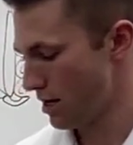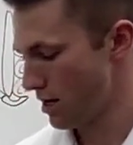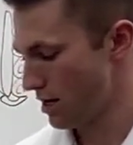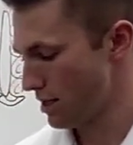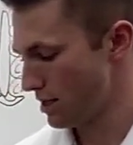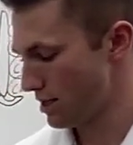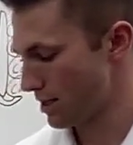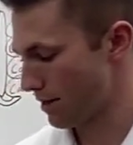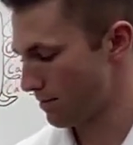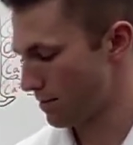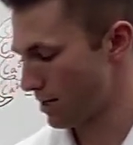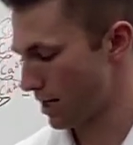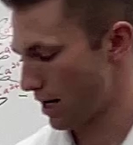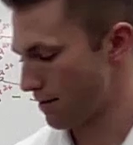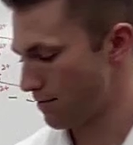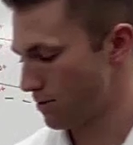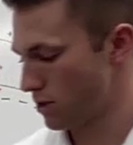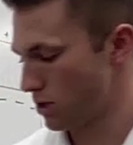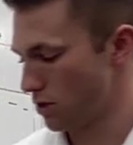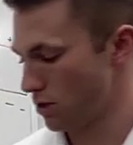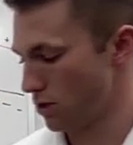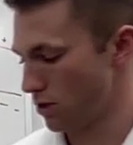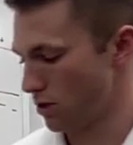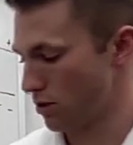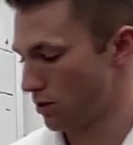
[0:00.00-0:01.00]
Sometimes
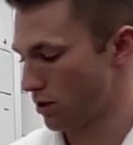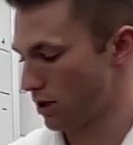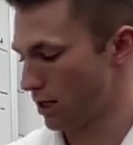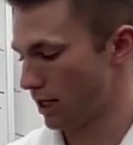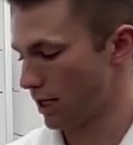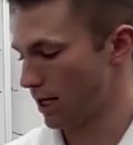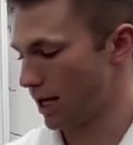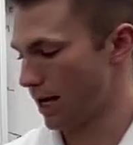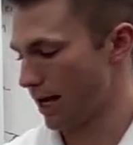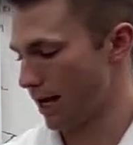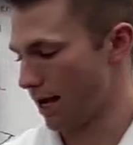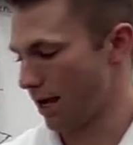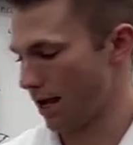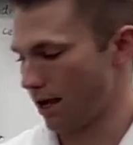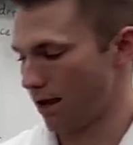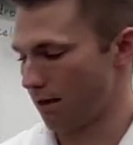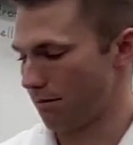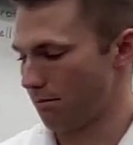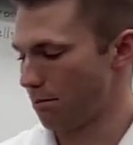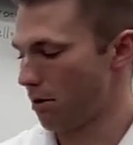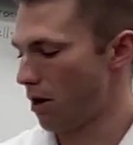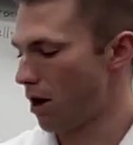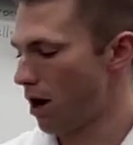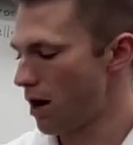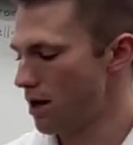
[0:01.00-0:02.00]
you can get a
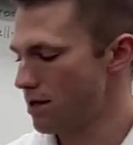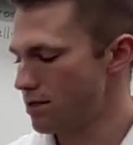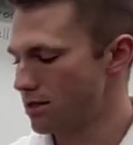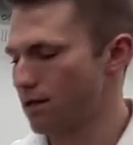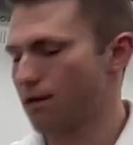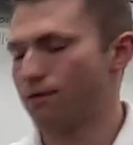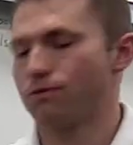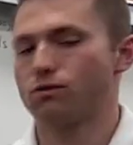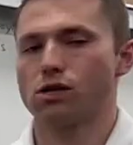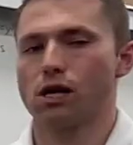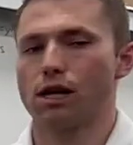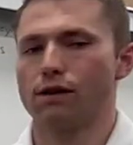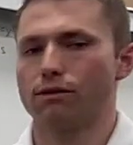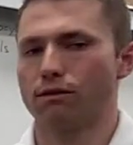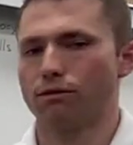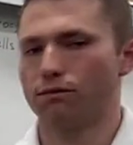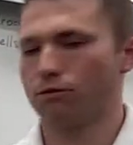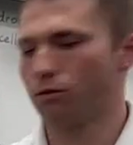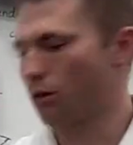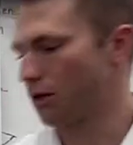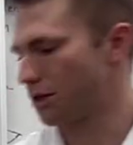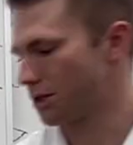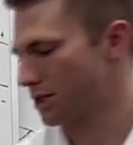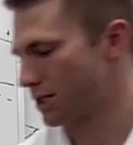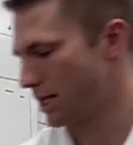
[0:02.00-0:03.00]
positive driving
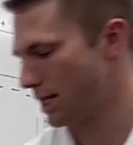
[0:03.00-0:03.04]
force.